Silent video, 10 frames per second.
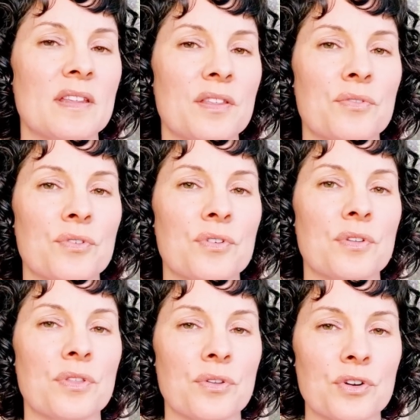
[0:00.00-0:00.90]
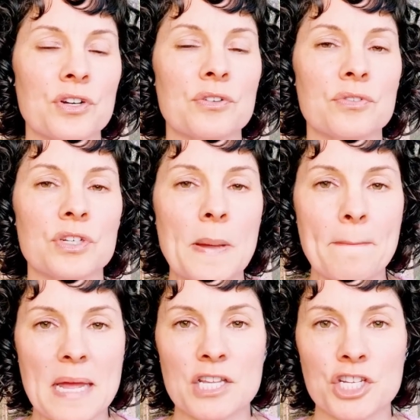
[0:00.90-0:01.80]
third
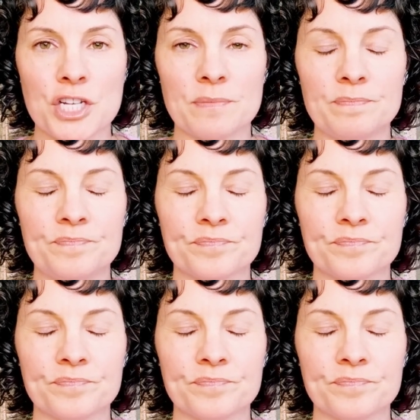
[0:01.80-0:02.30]
dimension,